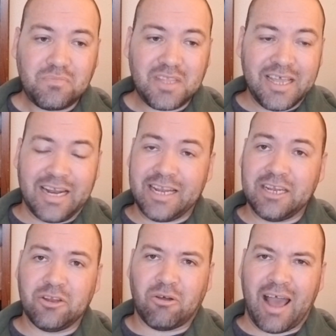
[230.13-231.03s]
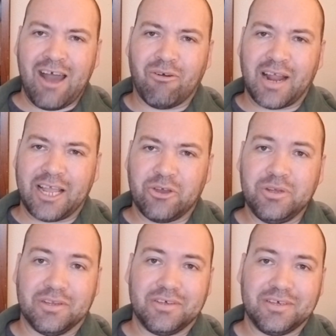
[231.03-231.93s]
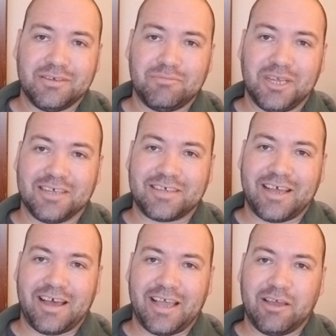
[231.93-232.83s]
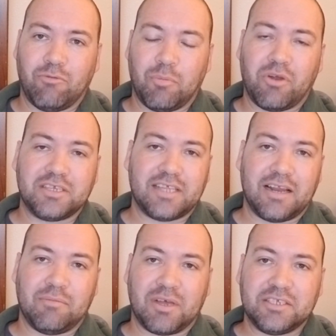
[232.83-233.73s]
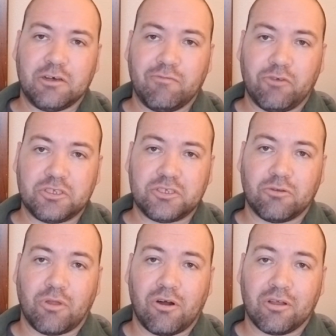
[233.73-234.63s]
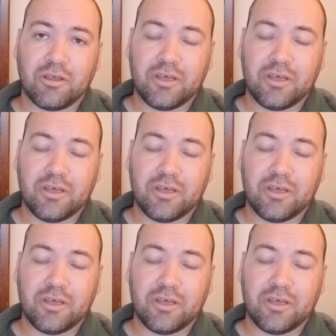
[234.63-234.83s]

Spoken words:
And I didn't know how, and I couldn't, because I had repressed that in myself for so long.